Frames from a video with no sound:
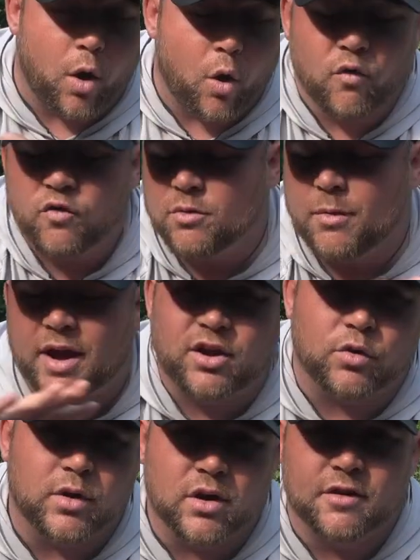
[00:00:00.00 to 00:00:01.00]
Over my
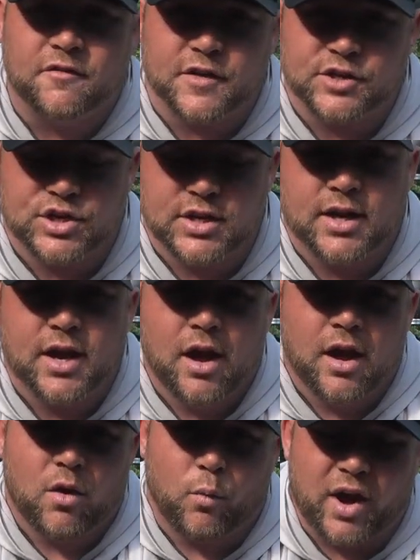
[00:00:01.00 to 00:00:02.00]
career in fishing,
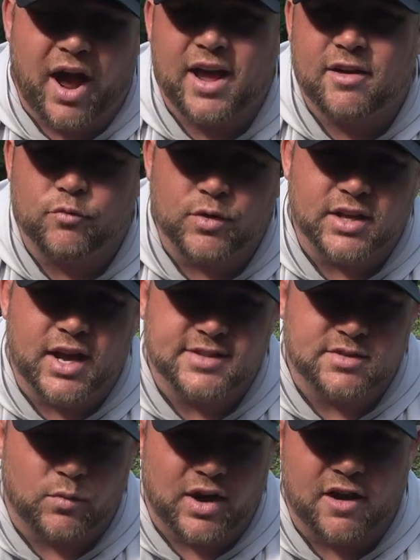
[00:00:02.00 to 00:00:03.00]
what I have
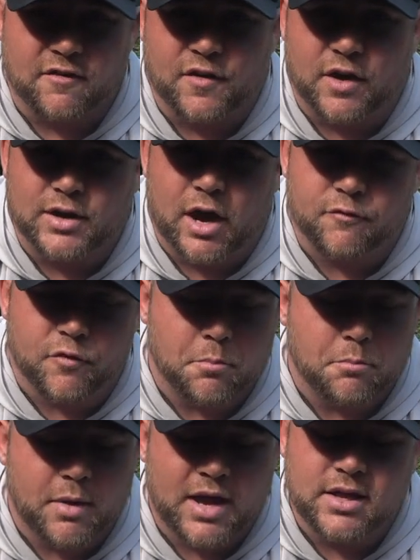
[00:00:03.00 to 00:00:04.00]
realized and what I have found out
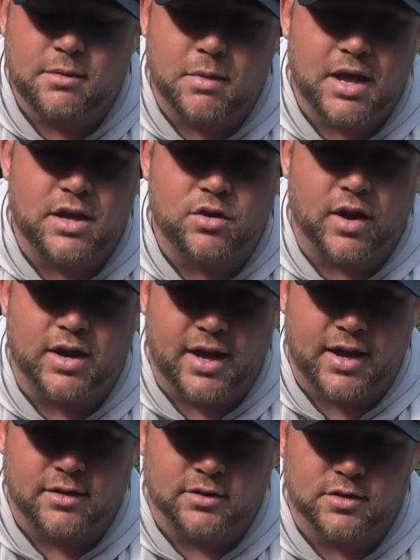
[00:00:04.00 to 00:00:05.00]
from many, many great
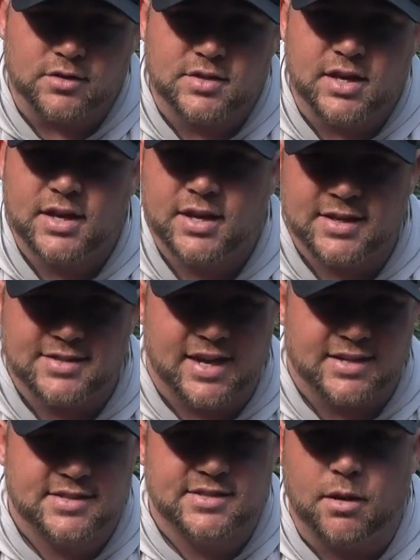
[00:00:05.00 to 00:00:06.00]
anglers is
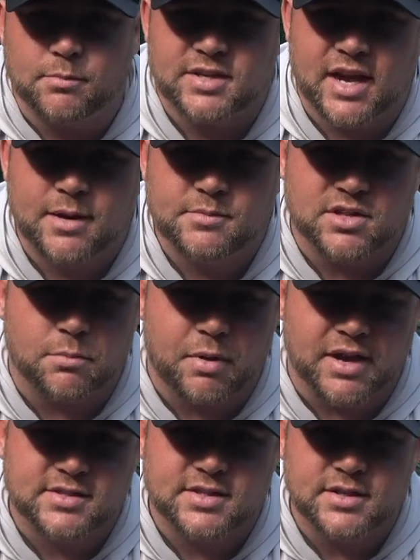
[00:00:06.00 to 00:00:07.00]
that sometimes the
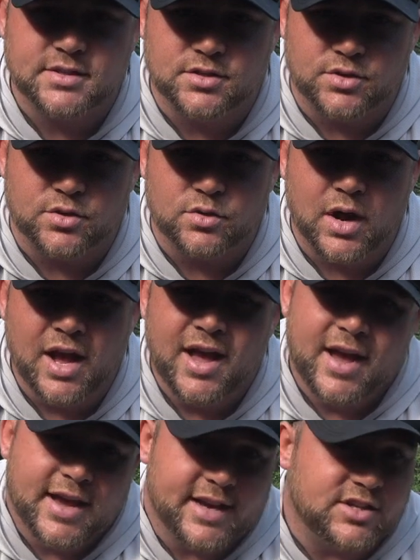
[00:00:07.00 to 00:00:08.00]
best thing to do
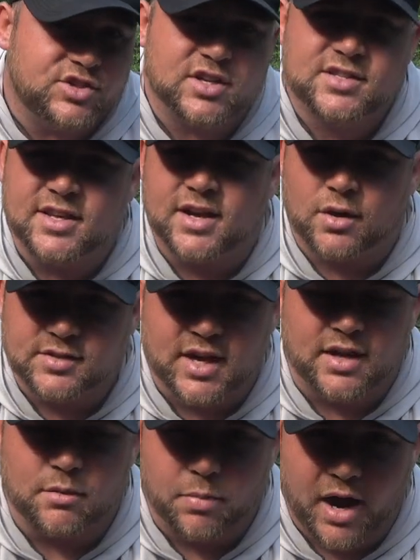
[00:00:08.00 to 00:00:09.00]
is just think
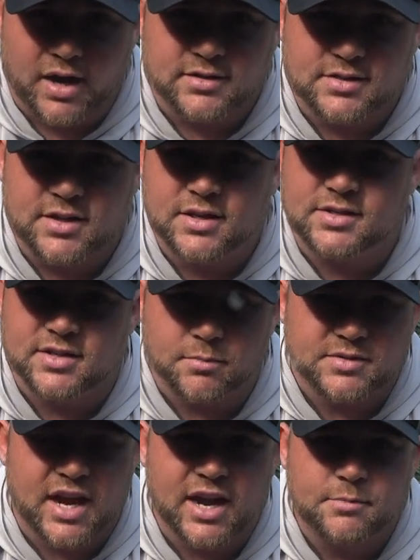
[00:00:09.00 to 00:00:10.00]
outside the box.
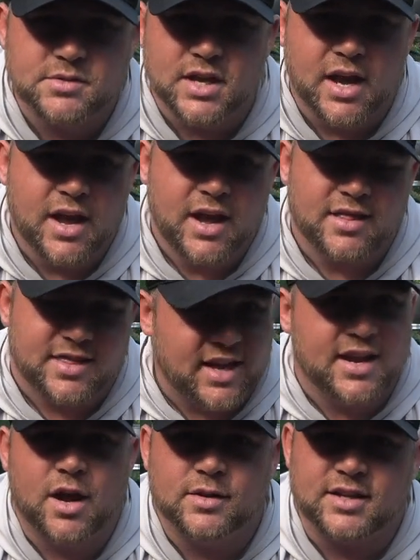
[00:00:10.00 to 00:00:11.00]
Sometimes
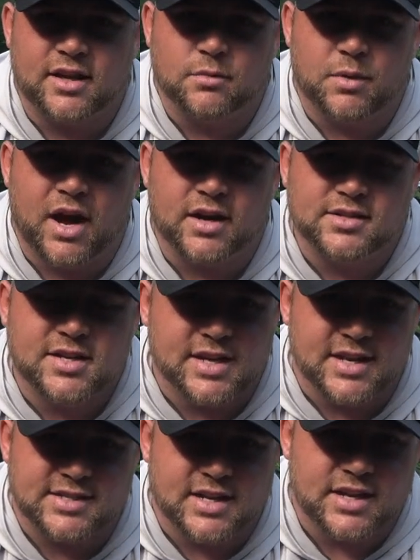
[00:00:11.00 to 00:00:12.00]
thinking outside the box
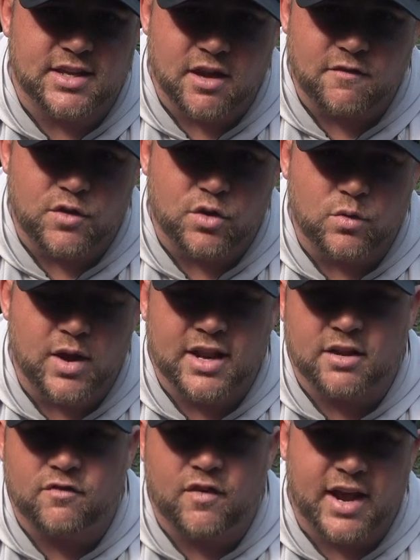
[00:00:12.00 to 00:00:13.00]
is gonna give you an
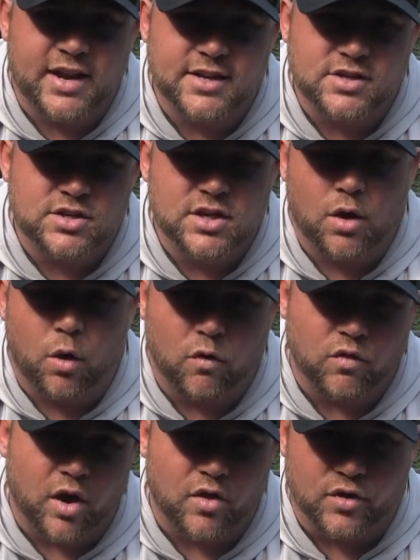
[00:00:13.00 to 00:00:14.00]
advantage
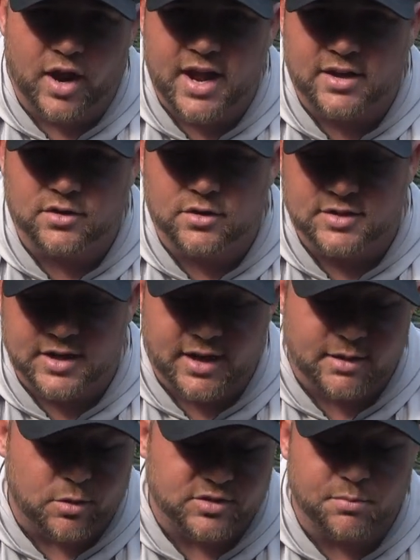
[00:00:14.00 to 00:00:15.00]
over other anglers,
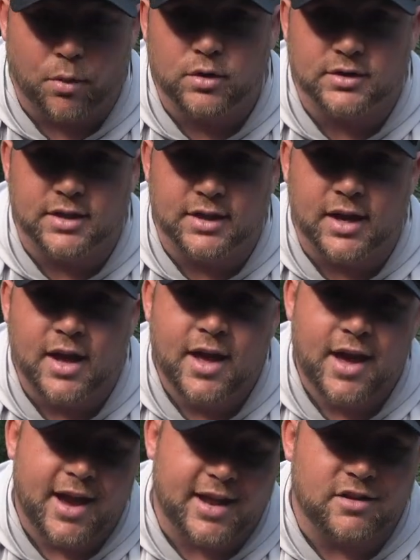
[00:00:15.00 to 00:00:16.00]
and most importantly,
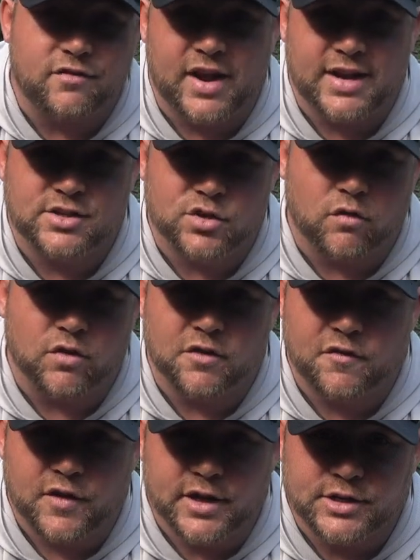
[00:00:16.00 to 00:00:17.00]
an advantage over
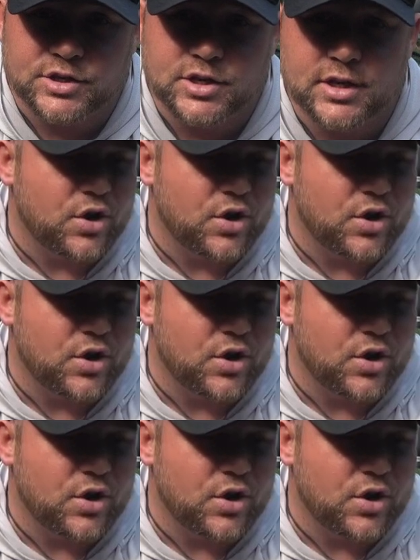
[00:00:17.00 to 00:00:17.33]
the fish.